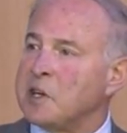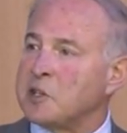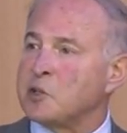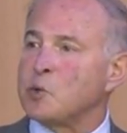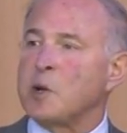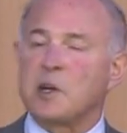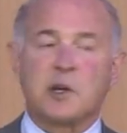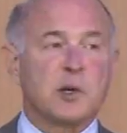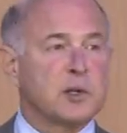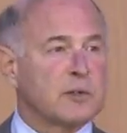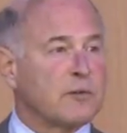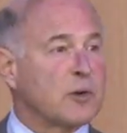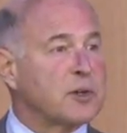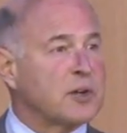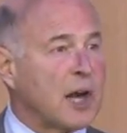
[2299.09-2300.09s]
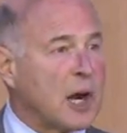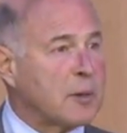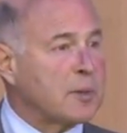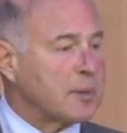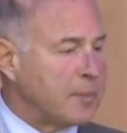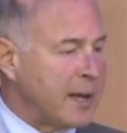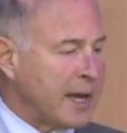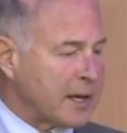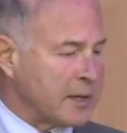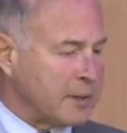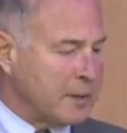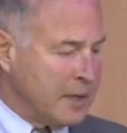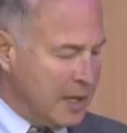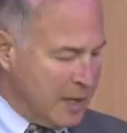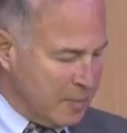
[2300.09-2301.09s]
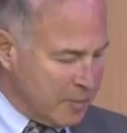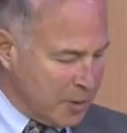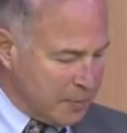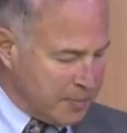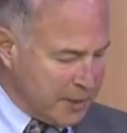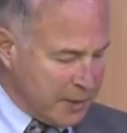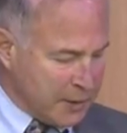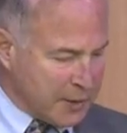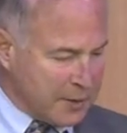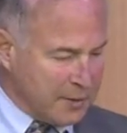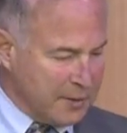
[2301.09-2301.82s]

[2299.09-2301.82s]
He has twenty years of retirement back at Montpelier.